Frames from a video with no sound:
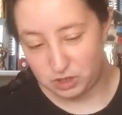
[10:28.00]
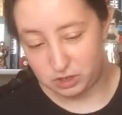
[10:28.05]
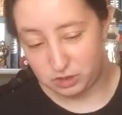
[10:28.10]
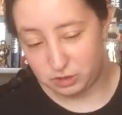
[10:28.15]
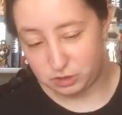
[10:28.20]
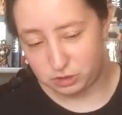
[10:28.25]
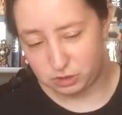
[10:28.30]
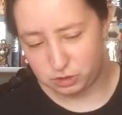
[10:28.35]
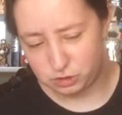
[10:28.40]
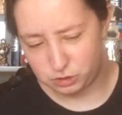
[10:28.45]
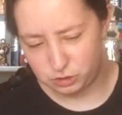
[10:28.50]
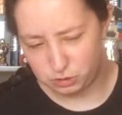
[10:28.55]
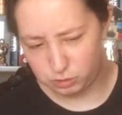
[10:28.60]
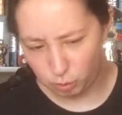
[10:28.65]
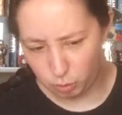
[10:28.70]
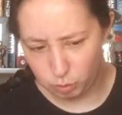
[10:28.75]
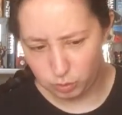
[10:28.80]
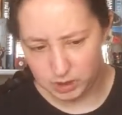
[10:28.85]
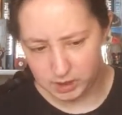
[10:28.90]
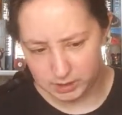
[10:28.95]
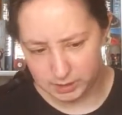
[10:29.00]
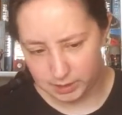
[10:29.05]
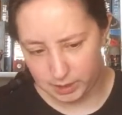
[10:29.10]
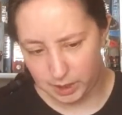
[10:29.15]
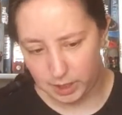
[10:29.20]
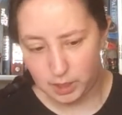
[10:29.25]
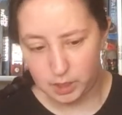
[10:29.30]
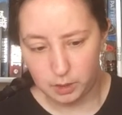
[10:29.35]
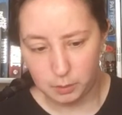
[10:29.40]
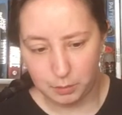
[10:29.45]
so
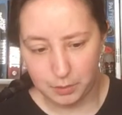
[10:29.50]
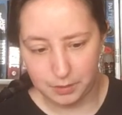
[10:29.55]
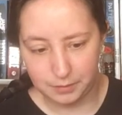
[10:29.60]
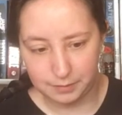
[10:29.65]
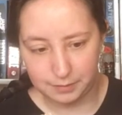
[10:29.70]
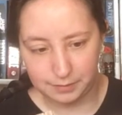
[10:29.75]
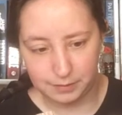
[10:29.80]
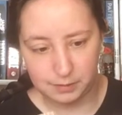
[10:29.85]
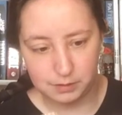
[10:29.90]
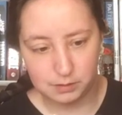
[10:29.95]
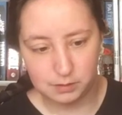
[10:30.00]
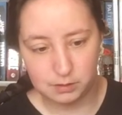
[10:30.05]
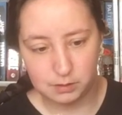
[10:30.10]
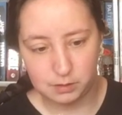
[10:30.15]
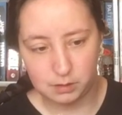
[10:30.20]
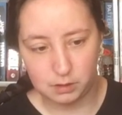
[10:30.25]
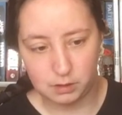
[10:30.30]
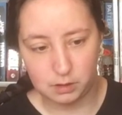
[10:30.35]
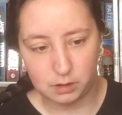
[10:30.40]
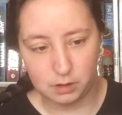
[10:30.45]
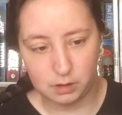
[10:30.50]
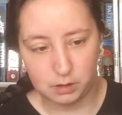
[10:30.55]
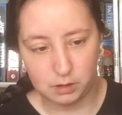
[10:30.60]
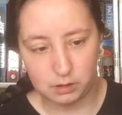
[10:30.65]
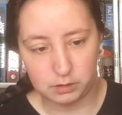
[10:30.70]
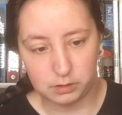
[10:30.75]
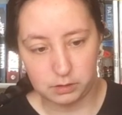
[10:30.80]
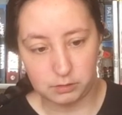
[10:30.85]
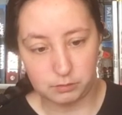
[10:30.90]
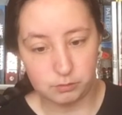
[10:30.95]
excited about this.
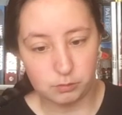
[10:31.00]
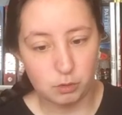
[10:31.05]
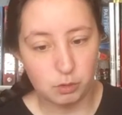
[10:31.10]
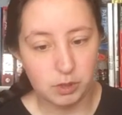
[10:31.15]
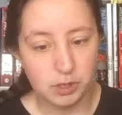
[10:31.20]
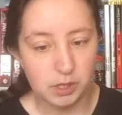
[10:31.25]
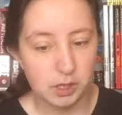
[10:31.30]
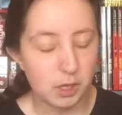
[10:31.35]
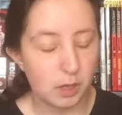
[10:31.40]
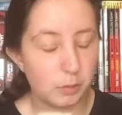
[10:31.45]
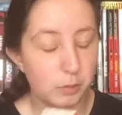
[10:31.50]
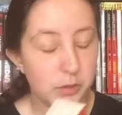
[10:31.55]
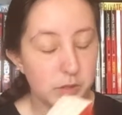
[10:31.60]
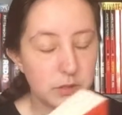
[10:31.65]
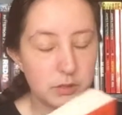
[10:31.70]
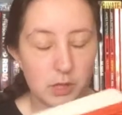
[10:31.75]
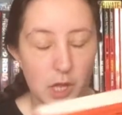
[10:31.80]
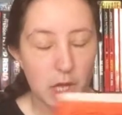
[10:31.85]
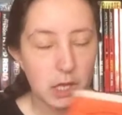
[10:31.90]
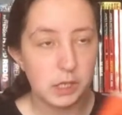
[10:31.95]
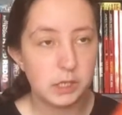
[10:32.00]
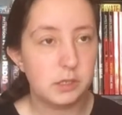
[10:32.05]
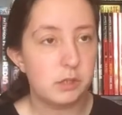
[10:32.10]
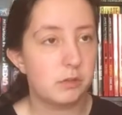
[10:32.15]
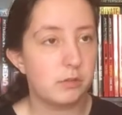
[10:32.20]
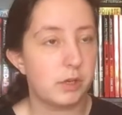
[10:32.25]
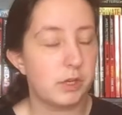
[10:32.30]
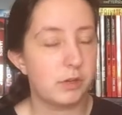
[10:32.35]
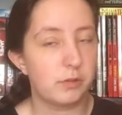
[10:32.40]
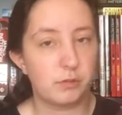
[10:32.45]
You have no idea. I've been dying to
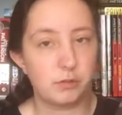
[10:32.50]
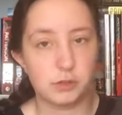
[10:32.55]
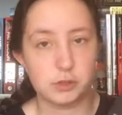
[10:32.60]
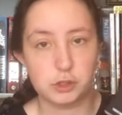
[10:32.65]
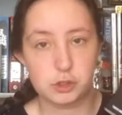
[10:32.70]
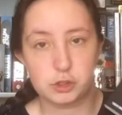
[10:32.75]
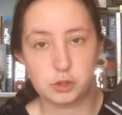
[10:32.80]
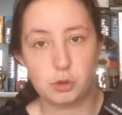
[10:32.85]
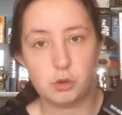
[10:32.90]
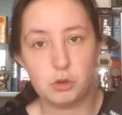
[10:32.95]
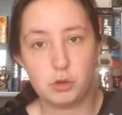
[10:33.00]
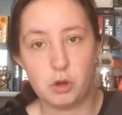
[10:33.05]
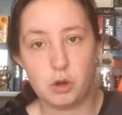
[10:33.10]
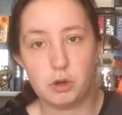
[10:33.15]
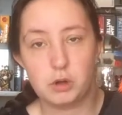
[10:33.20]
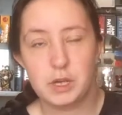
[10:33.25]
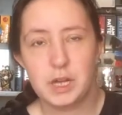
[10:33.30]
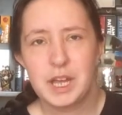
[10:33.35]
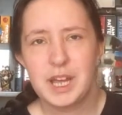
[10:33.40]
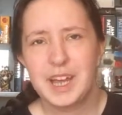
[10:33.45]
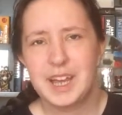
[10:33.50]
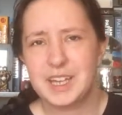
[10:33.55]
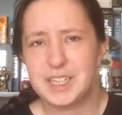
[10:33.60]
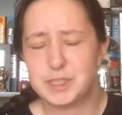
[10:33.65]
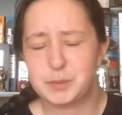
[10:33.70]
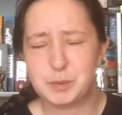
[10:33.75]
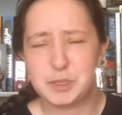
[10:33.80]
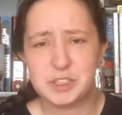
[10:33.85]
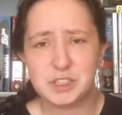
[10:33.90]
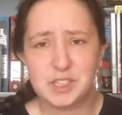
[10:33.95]
read it for so long,
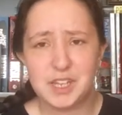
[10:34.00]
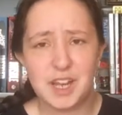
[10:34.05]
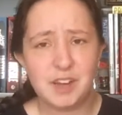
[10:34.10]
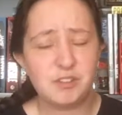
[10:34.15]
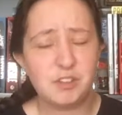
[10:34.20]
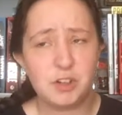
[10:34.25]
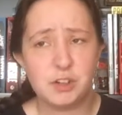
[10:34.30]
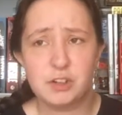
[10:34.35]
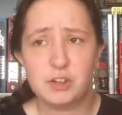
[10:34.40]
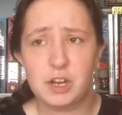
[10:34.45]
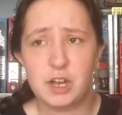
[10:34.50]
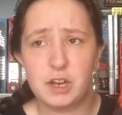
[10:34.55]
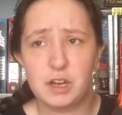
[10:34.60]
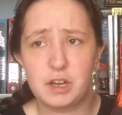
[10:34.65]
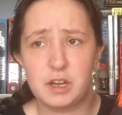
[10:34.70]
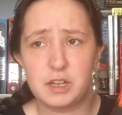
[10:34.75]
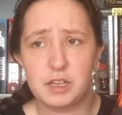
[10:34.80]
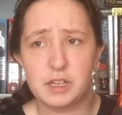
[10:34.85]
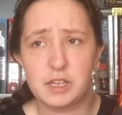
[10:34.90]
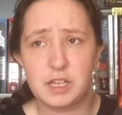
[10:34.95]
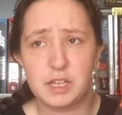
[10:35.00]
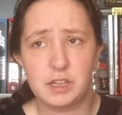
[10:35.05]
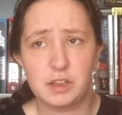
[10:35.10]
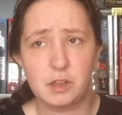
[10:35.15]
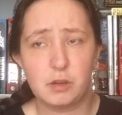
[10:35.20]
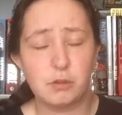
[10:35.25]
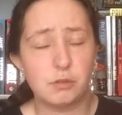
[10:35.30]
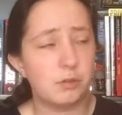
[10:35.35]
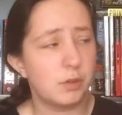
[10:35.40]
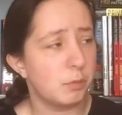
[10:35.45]
especially after Kayla
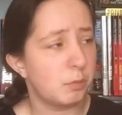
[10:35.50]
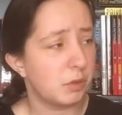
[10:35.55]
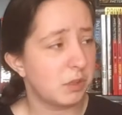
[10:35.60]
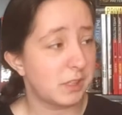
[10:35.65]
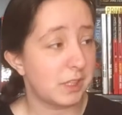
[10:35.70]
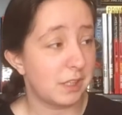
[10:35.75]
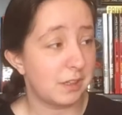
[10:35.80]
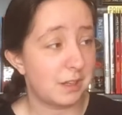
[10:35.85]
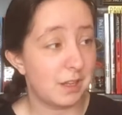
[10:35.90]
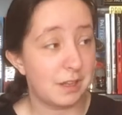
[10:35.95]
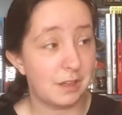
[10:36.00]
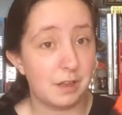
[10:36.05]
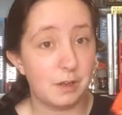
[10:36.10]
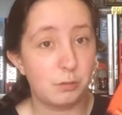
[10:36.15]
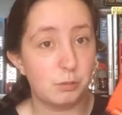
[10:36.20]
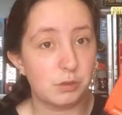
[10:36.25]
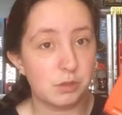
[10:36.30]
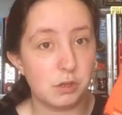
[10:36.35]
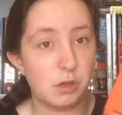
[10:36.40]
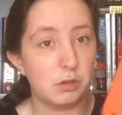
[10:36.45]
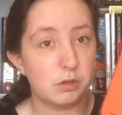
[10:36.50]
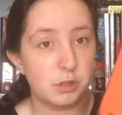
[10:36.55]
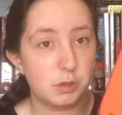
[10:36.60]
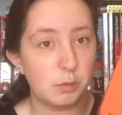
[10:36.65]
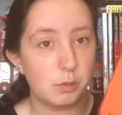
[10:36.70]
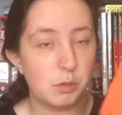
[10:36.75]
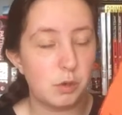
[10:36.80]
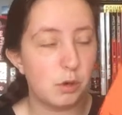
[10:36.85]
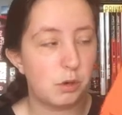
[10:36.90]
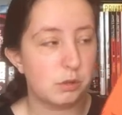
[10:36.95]
over at Books and Lala would not
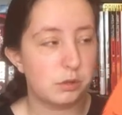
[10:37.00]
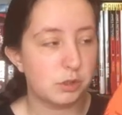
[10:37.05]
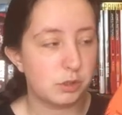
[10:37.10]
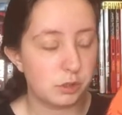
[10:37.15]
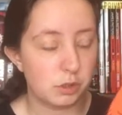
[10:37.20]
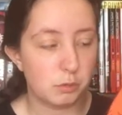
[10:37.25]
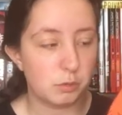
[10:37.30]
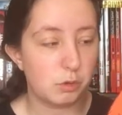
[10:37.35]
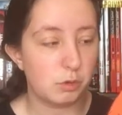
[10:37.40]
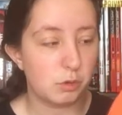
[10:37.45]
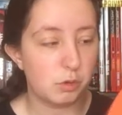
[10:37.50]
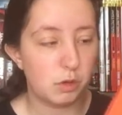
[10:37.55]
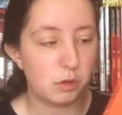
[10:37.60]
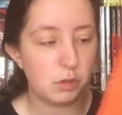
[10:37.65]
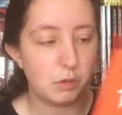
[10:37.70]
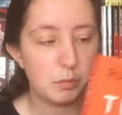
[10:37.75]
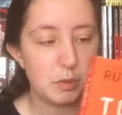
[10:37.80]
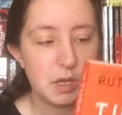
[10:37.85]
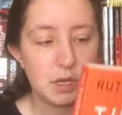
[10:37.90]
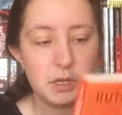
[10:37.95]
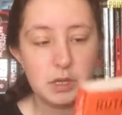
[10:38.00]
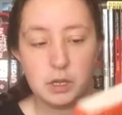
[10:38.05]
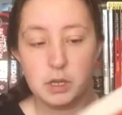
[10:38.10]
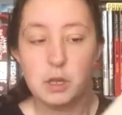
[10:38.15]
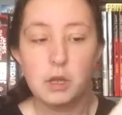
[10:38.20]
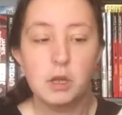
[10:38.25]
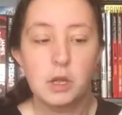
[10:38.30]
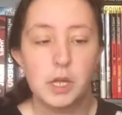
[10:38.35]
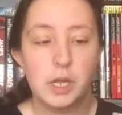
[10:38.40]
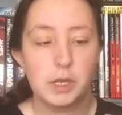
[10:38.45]
stop going on about it.
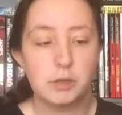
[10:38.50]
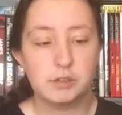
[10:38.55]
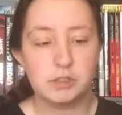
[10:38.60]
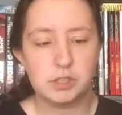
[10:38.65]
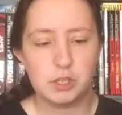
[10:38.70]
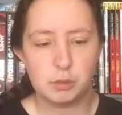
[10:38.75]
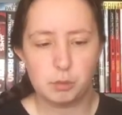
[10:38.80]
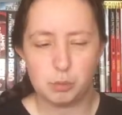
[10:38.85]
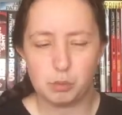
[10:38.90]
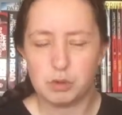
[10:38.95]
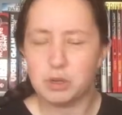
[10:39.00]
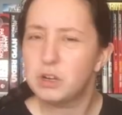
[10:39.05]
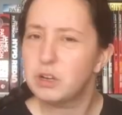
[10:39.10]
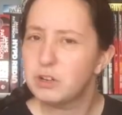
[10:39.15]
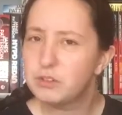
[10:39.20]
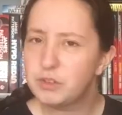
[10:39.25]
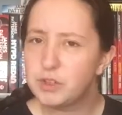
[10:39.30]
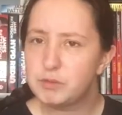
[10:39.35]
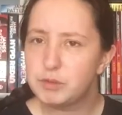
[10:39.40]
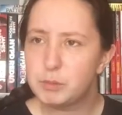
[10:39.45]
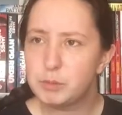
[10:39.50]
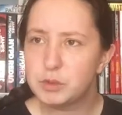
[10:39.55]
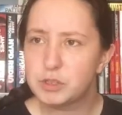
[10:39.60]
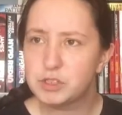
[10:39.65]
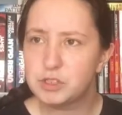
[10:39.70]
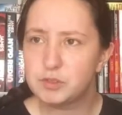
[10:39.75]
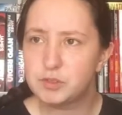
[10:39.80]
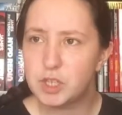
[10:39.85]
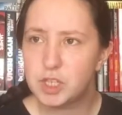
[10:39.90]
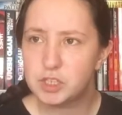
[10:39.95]
It was one of her favourite books
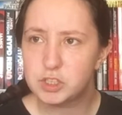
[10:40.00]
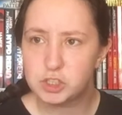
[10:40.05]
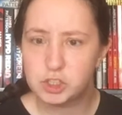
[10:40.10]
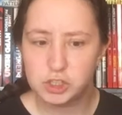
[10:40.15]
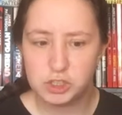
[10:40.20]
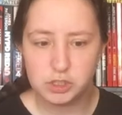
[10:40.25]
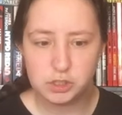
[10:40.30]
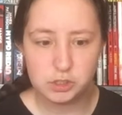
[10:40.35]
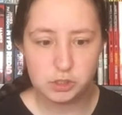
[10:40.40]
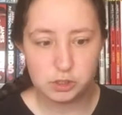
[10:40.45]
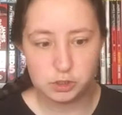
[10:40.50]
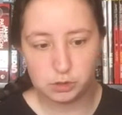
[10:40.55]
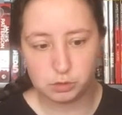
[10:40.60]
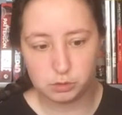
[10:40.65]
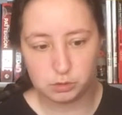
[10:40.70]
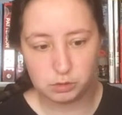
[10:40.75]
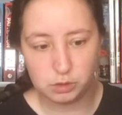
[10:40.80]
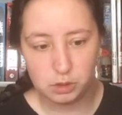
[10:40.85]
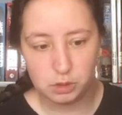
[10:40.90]
of last year, so